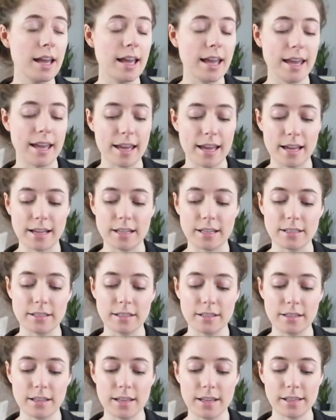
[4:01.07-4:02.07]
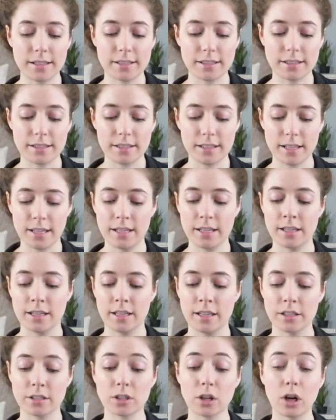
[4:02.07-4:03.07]
And this
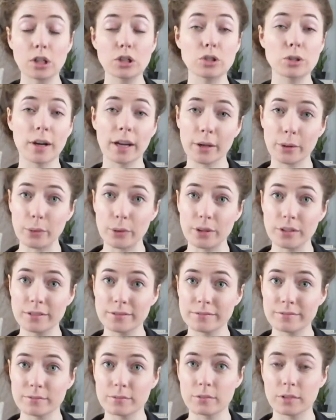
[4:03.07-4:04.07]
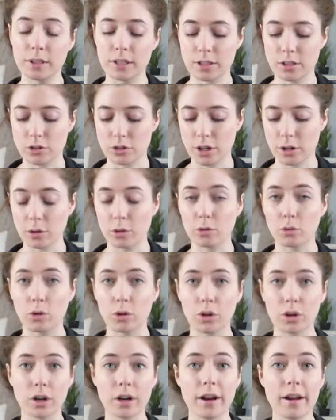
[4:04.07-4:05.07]
is called Tranquil. It's a Tranquil
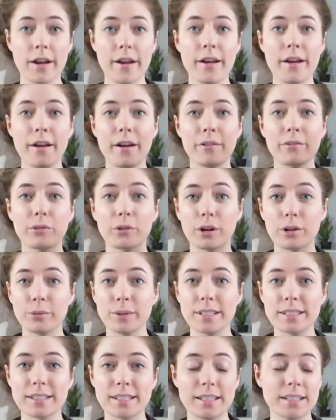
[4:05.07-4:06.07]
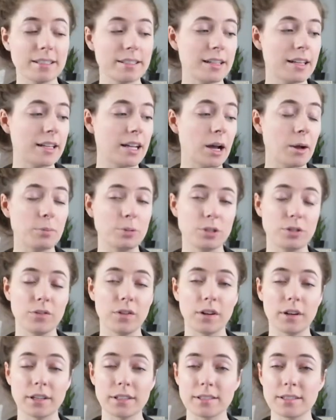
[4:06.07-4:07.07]
roller for a reason. It helps you
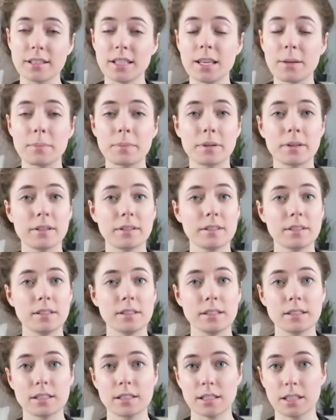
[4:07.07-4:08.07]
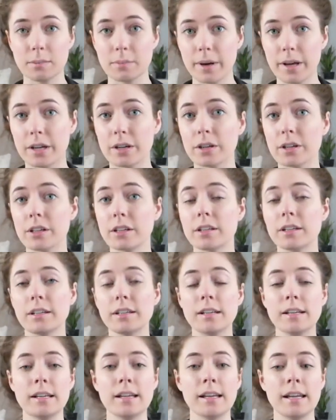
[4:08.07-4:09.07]
fall asleep, sleep better,
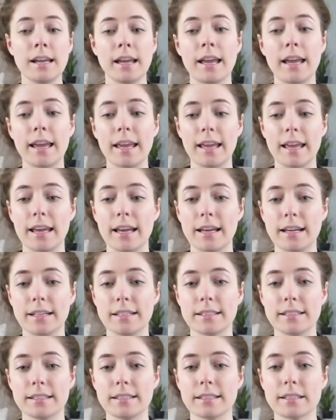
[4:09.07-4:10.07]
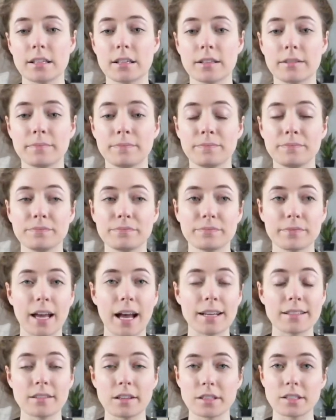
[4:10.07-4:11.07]
and
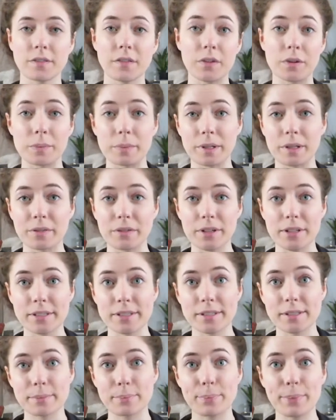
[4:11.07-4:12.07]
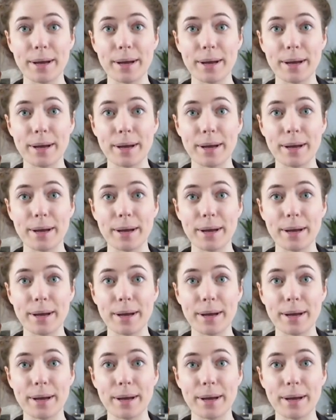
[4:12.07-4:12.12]
has lots of other benefits.